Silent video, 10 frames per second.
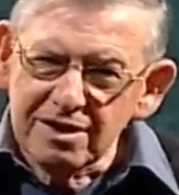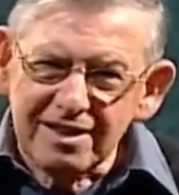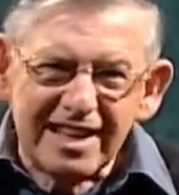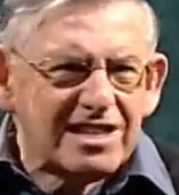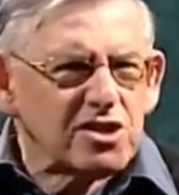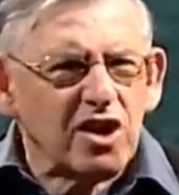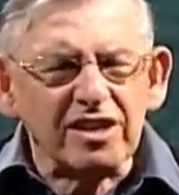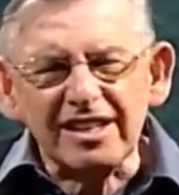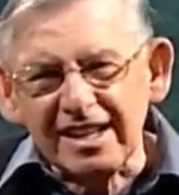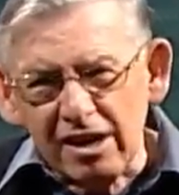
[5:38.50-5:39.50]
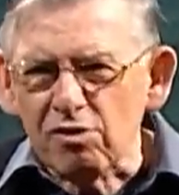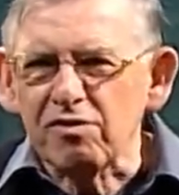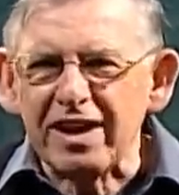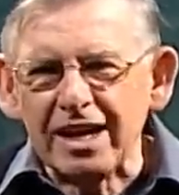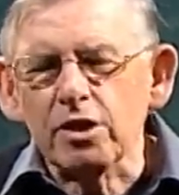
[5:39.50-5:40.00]
that's got no
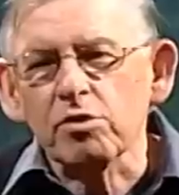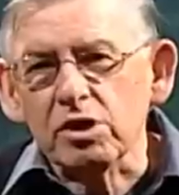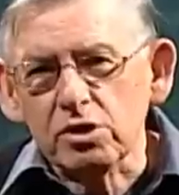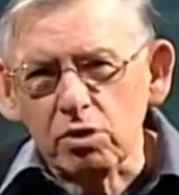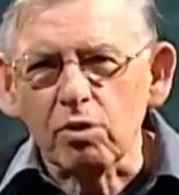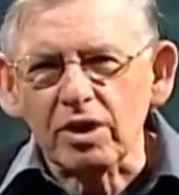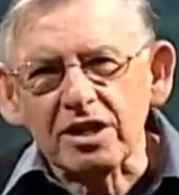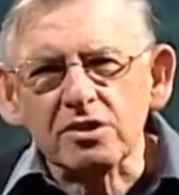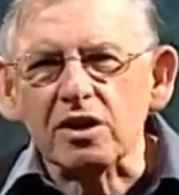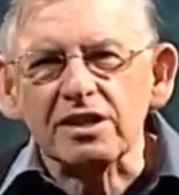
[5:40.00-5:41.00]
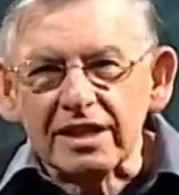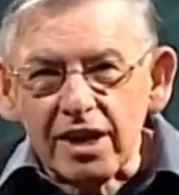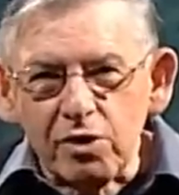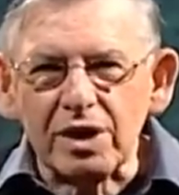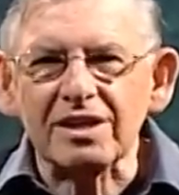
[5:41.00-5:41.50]
value at all. It's got
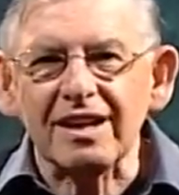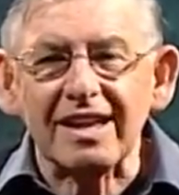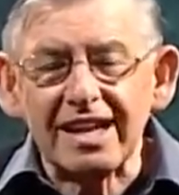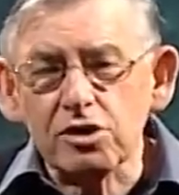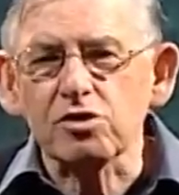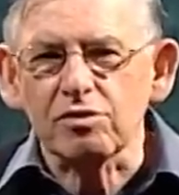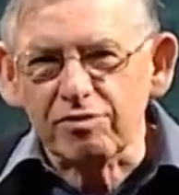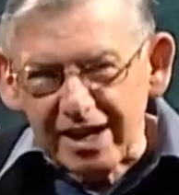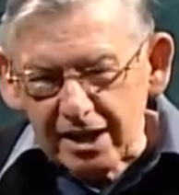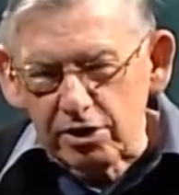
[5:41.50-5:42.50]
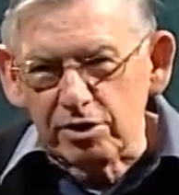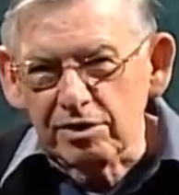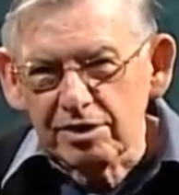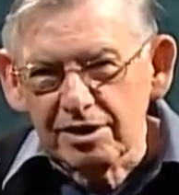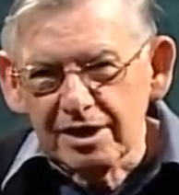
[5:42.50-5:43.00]
no intellectual value.
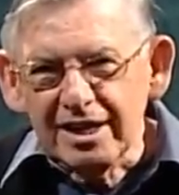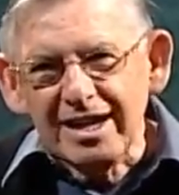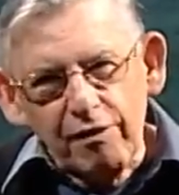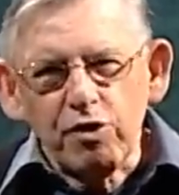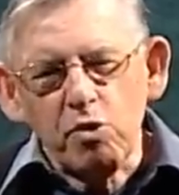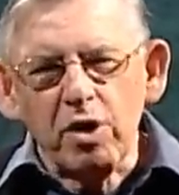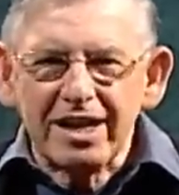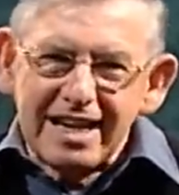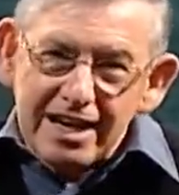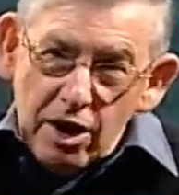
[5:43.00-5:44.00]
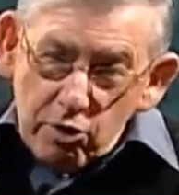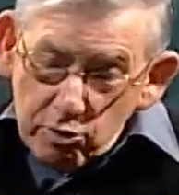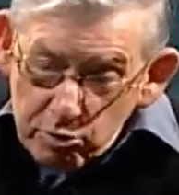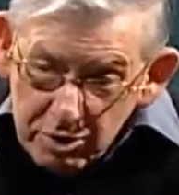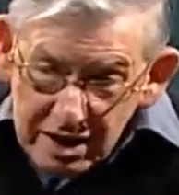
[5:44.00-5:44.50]
If you want to get a
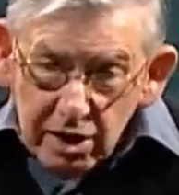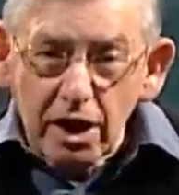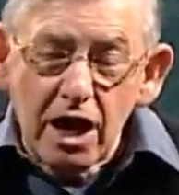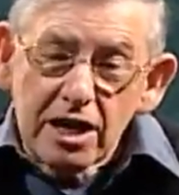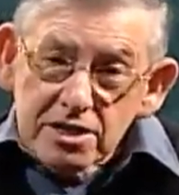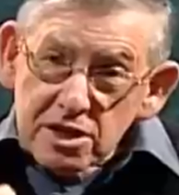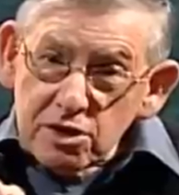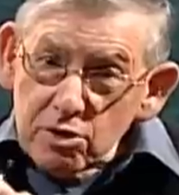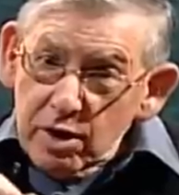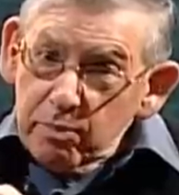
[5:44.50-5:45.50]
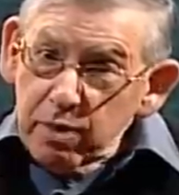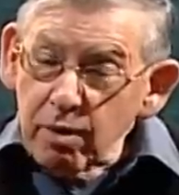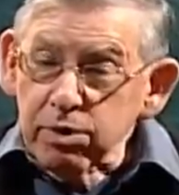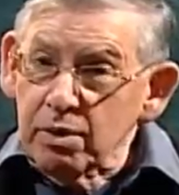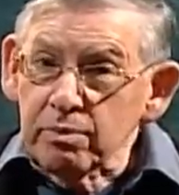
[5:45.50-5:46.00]
real answer to a
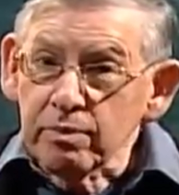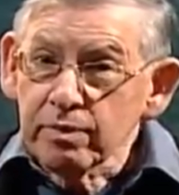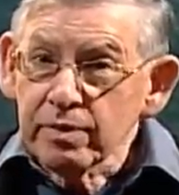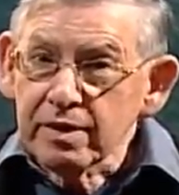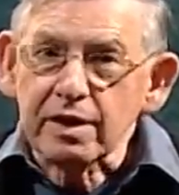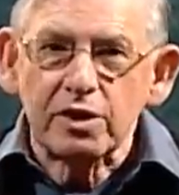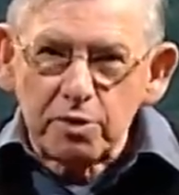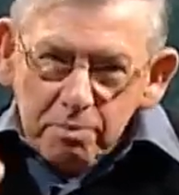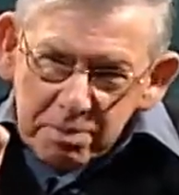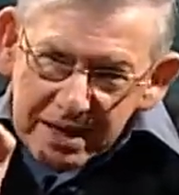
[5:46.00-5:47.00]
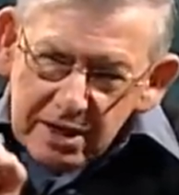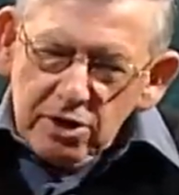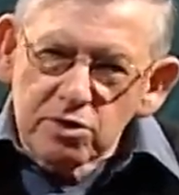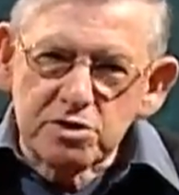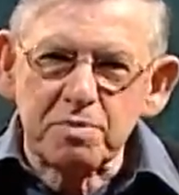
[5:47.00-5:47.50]
problem, you better
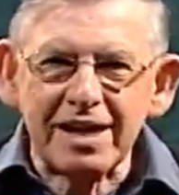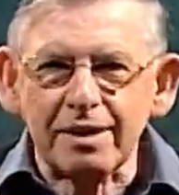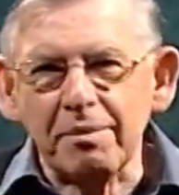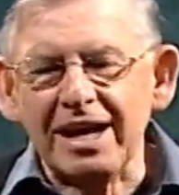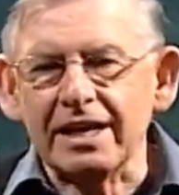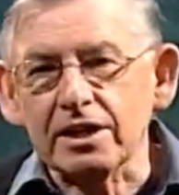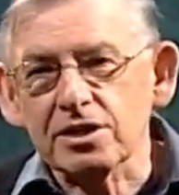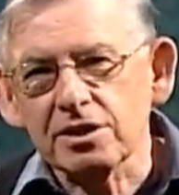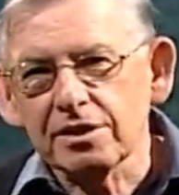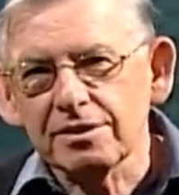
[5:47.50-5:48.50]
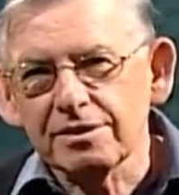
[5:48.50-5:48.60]
use mathematics.